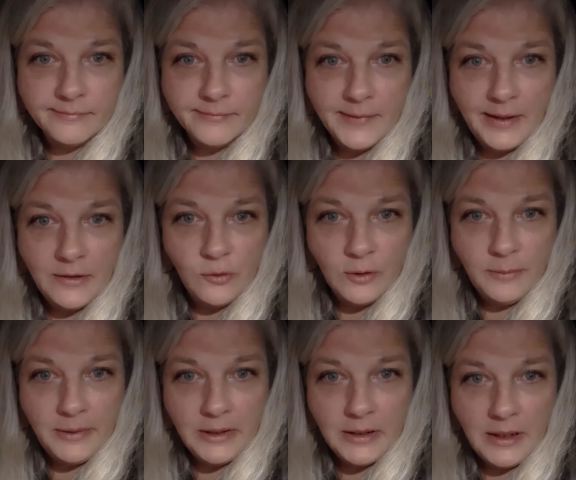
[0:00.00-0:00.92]
and join
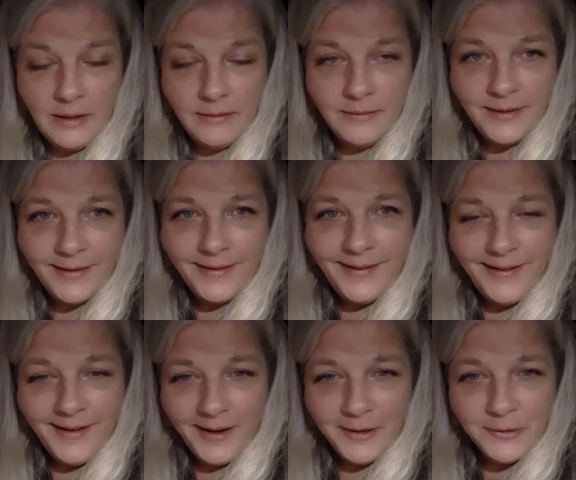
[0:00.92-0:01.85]
me again.
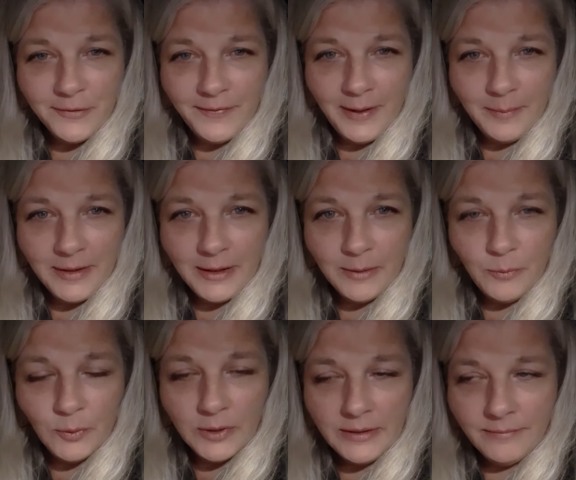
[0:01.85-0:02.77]
ENTRE family, good
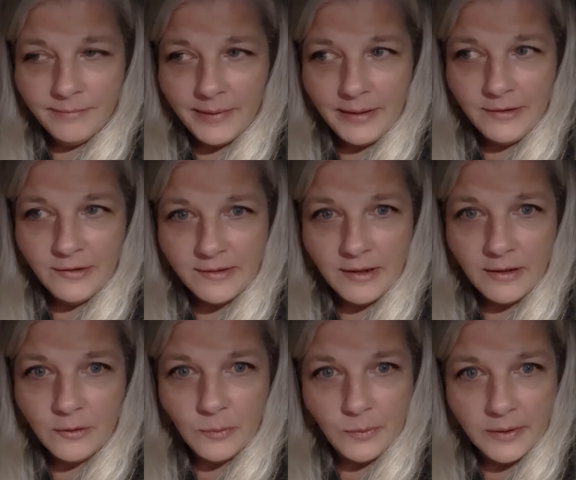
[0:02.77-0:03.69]
morning. I just got
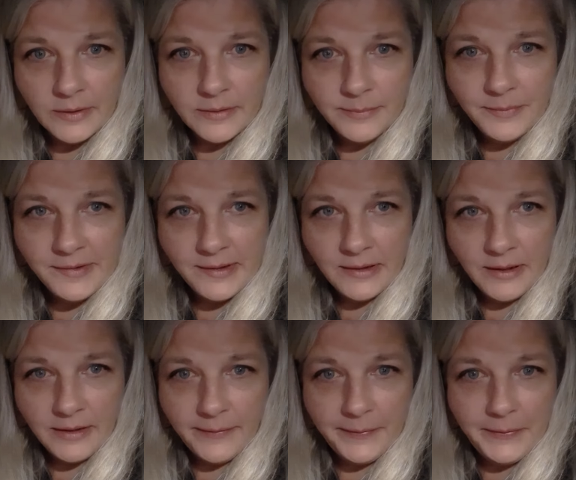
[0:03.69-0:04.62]
to work. I'm sitting out
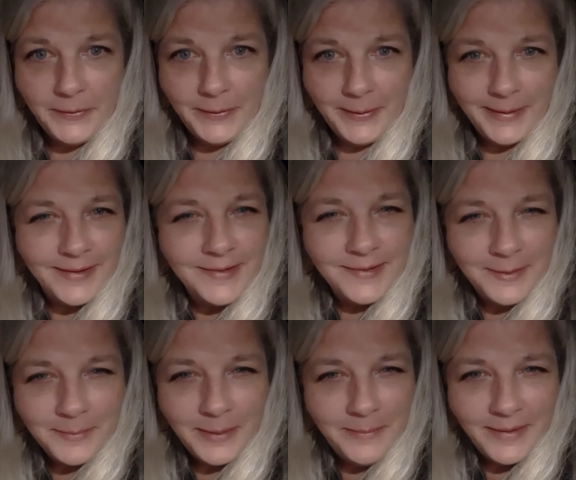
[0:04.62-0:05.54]
here in the dark. I sent
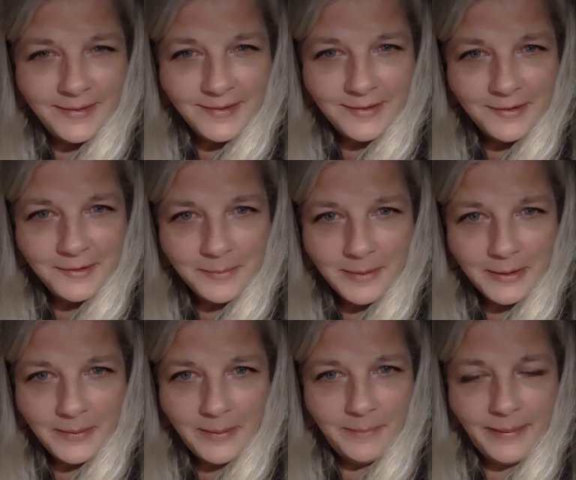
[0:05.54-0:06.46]
my message to my
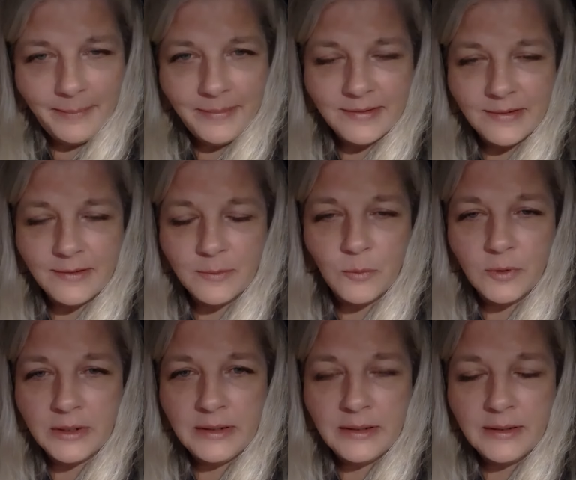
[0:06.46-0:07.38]
grandbabies this
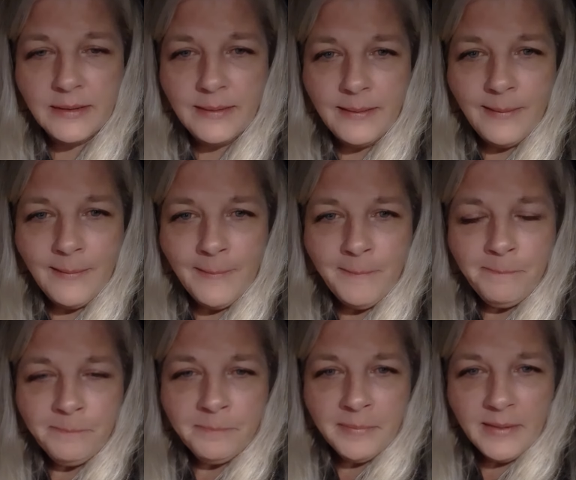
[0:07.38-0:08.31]
morning.
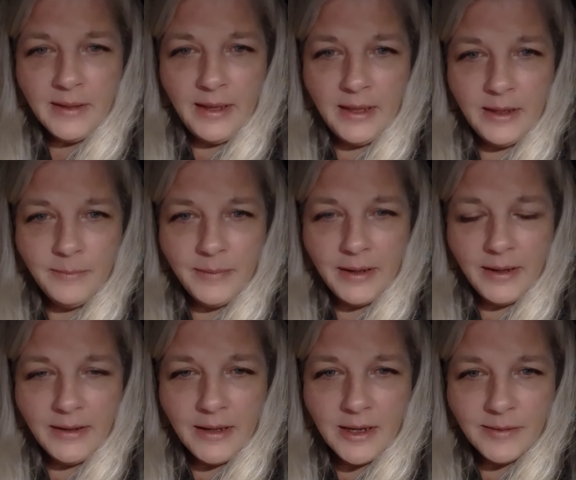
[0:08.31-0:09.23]
And my
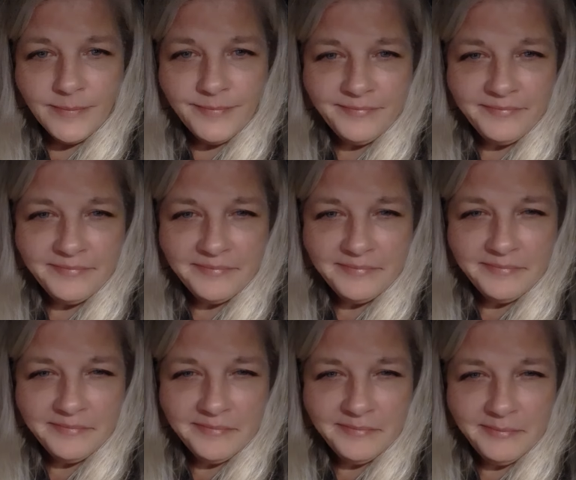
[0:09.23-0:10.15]

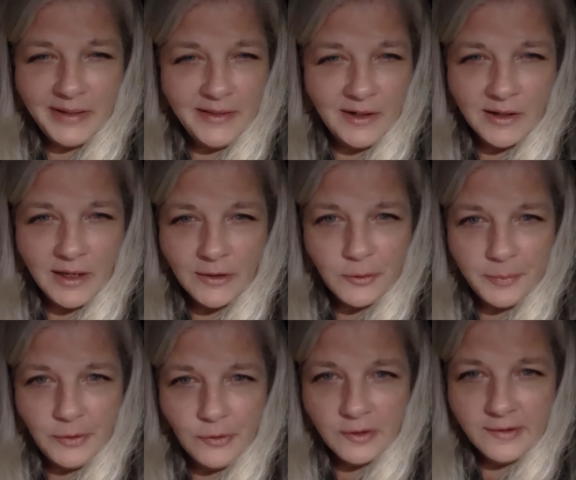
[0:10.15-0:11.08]
little
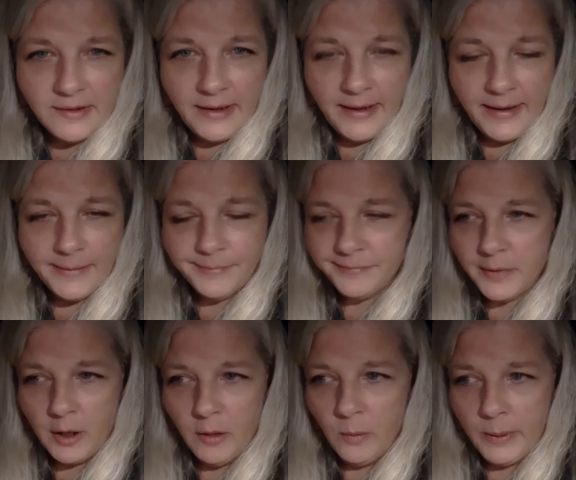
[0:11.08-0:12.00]
contribution today,
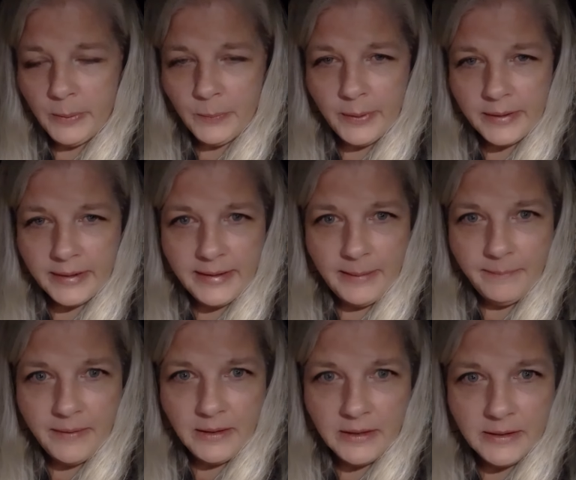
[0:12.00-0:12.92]
all the way to work, I
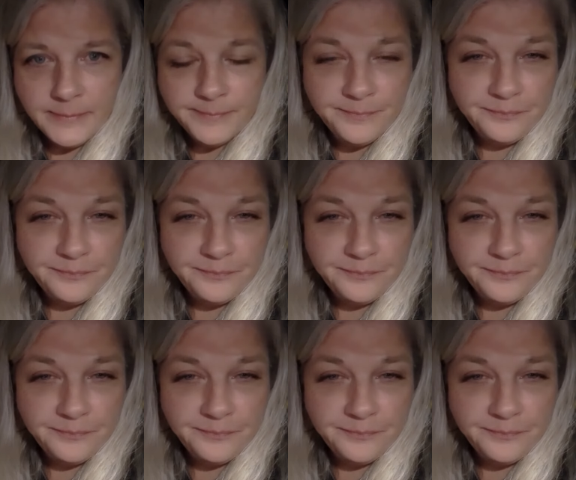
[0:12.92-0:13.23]
kept thinking